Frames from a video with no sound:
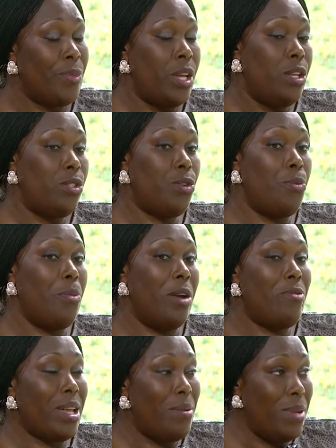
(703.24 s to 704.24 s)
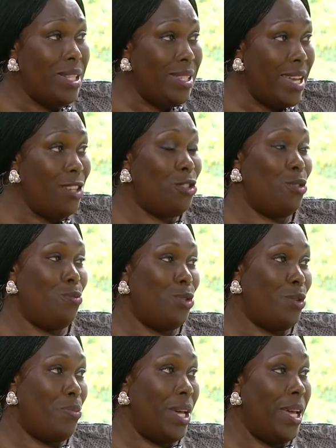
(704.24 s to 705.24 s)
So my recommendation
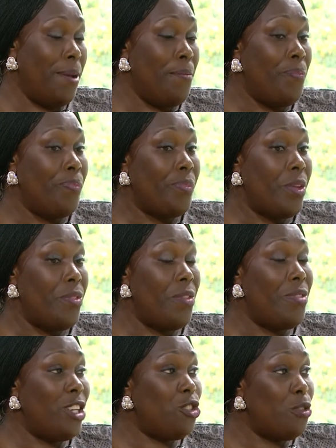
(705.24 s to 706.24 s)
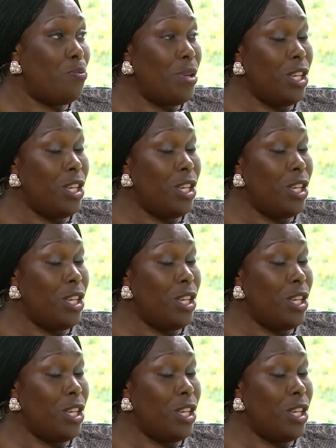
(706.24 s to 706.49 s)
would be that there should be